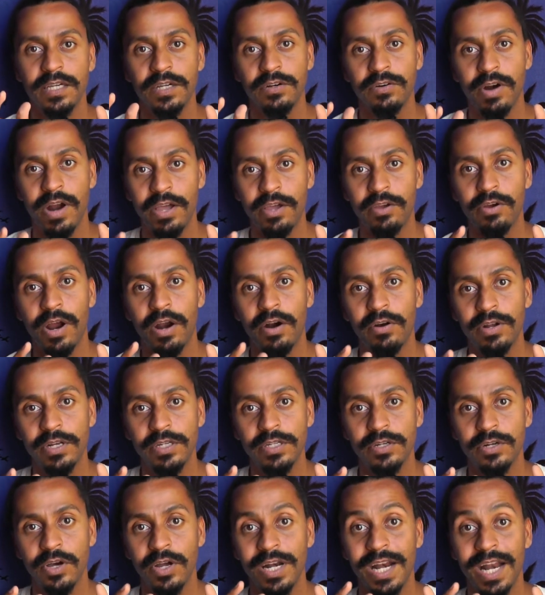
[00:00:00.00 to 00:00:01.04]

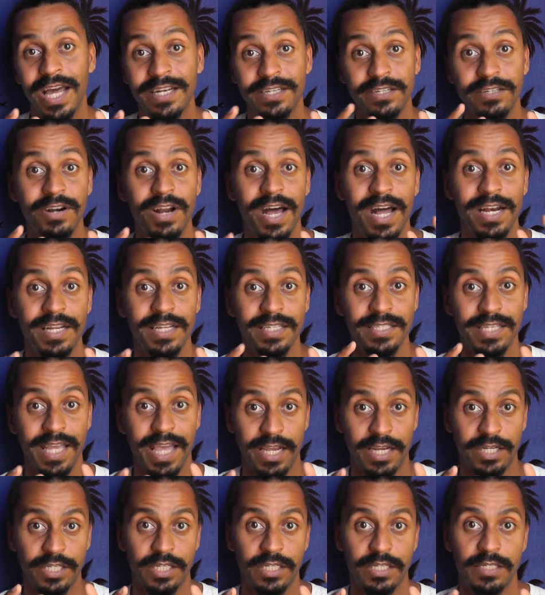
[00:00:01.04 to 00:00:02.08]
cricoarytenoid lateralis
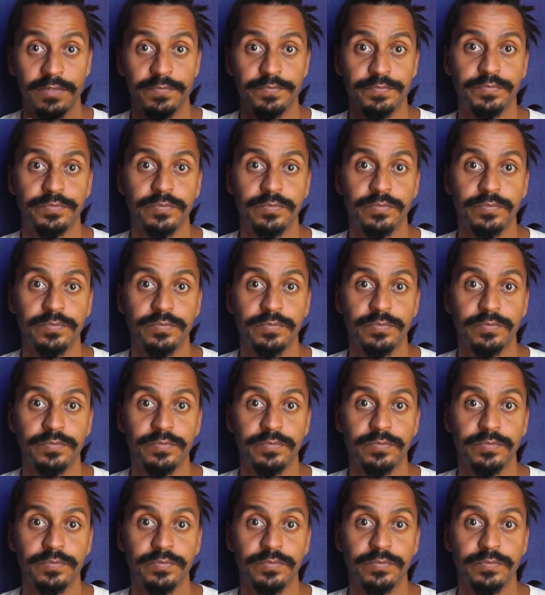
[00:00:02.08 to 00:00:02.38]
action.